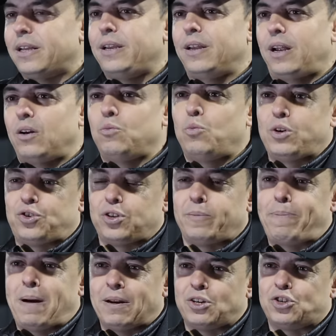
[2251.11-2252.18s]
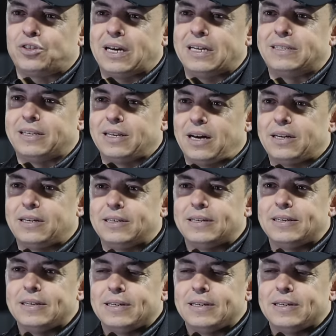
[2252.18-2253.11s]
You know, we should have punished that today.